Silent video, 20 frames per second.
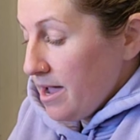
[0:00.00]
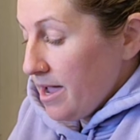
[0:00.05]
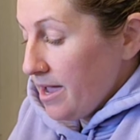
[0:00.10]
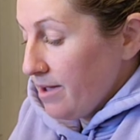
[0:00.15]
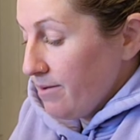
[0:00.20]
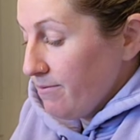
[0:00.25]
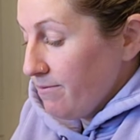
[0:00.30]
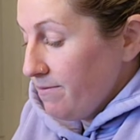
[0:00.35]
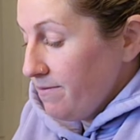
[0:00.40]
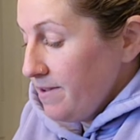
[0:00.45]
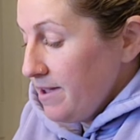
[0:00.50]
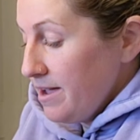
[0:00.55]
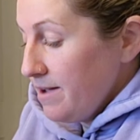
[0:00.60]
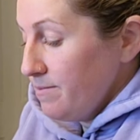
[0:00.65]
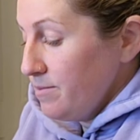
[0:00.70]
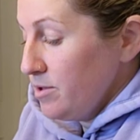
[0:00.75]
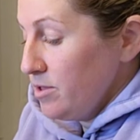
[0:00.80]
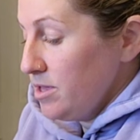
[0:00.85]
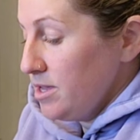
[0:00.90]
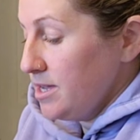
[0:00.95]
I am
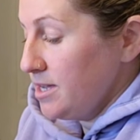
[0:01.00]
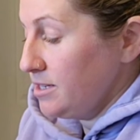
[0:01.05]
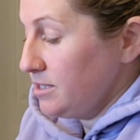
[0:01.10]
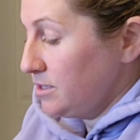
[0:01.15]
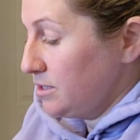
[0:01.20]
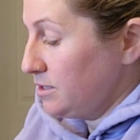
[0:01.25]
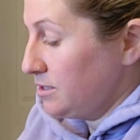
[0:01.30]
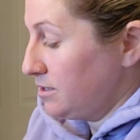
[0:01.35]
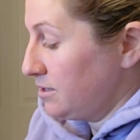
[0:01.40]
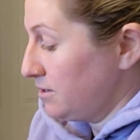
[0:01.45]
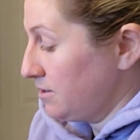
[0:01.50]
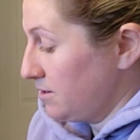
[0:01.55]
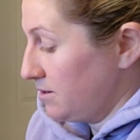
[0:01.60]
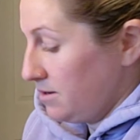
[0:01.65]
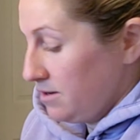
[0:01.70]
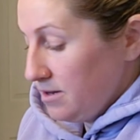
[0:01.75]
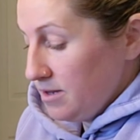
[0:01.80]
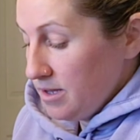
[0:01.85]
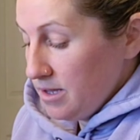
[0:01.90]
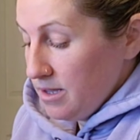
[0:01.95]
fabulous.
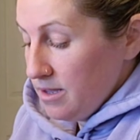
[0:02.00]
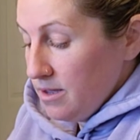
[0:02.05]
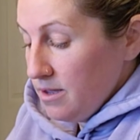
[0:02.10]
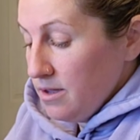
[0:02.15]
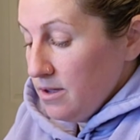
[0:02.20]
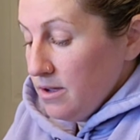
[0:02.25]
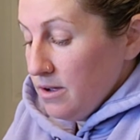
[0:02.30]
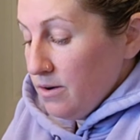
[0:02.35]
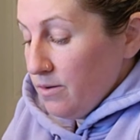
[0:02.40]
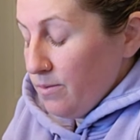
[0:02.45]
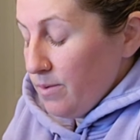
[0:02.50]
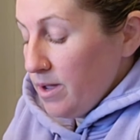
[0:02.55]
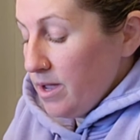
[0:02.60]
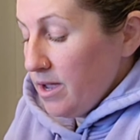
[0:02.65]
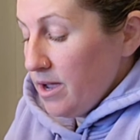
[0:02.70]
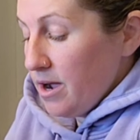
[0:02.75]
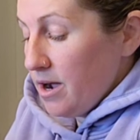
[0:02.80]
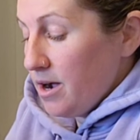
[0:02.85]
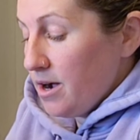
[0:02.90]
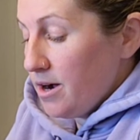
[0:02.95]

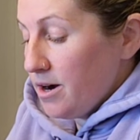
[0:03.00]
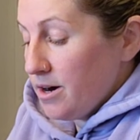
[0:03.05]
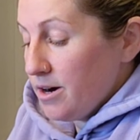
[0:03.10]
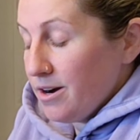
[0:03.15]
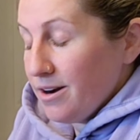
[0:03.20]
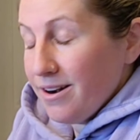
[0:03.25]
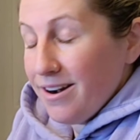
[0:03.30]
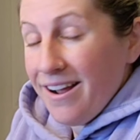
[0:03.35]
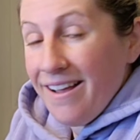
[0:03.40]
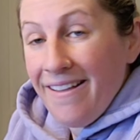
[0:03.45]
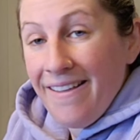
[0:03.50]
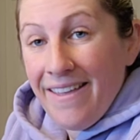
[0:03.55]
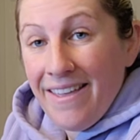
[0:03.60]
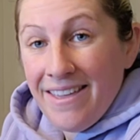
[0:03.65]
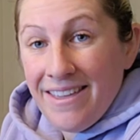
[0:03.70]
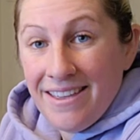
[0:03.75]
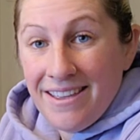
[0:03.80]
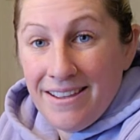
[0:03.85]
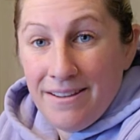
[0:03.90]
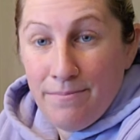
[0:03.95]
We are
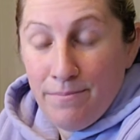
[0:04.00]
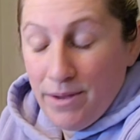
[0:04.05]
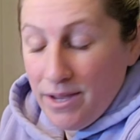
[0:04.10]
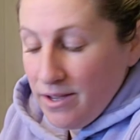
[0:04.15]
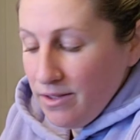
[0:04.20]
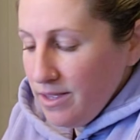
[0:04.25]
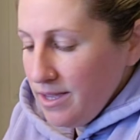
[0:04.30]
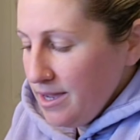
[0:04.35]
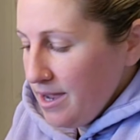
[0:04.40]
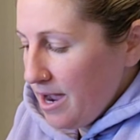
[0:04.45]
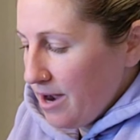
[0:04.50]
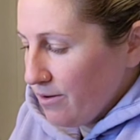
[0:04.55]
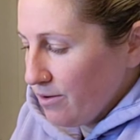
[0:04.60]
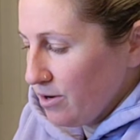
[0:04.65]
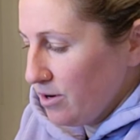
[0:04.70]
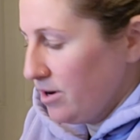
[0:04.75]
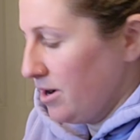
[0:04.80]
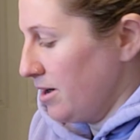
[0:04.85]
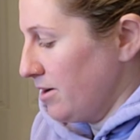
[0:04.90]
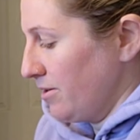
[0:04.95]
peeling
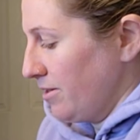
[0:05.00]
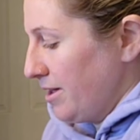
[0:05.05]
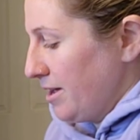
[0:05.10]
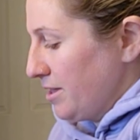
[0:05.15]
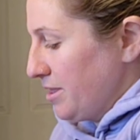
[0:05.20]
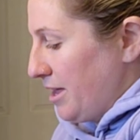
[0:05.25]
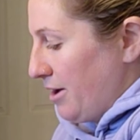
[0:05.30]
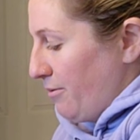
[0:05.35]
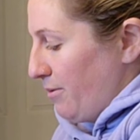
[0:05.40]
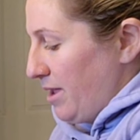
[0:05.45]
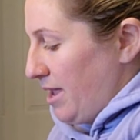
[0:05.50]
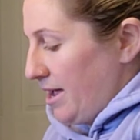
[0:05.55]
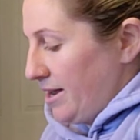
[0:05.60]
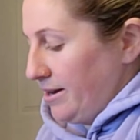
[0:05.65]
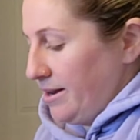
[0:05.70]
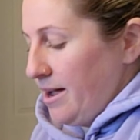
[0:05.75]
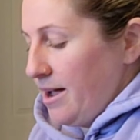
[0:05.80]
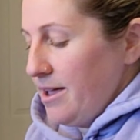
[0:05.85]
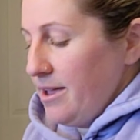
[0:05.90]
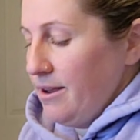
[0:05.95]
our garlic that we
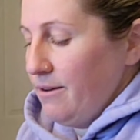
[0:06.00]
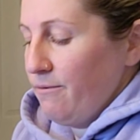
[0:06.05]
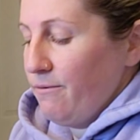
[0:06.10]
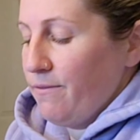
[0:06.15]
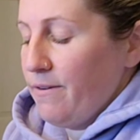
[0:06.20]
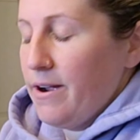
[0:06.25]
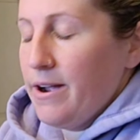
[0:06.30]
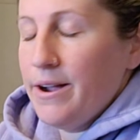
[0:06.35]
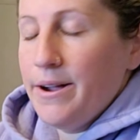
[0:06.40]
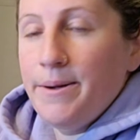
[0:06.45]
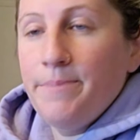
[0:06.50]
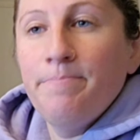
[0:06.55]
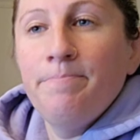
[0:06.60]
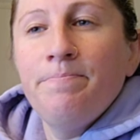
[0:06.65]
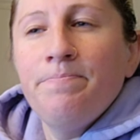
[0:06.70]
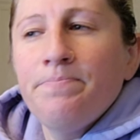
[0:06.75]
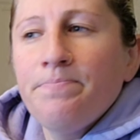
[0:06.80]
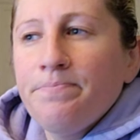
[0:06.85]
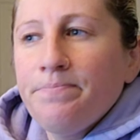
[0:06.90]
had gotten from